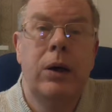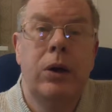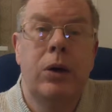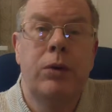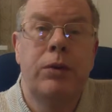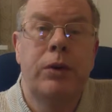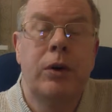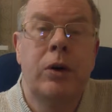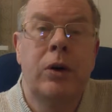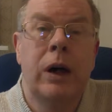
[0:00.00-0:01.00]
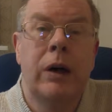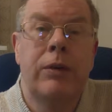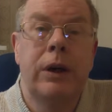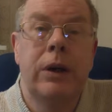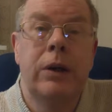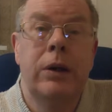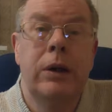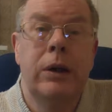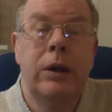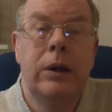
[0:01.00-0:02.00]
those 4 African
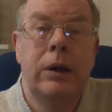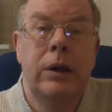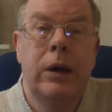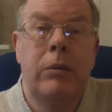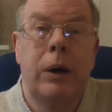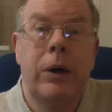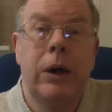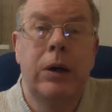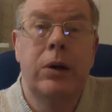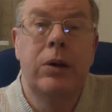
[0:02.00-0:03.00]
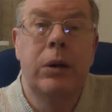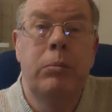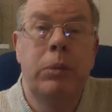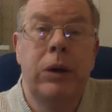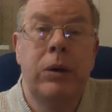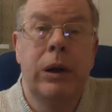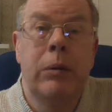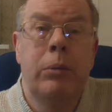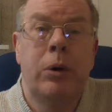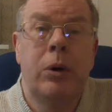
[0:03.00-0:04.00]
Americans that beat up
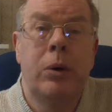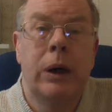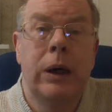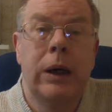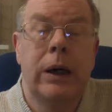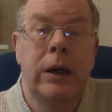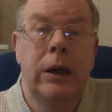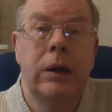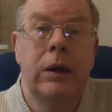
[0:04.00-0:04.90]
that poor white guy,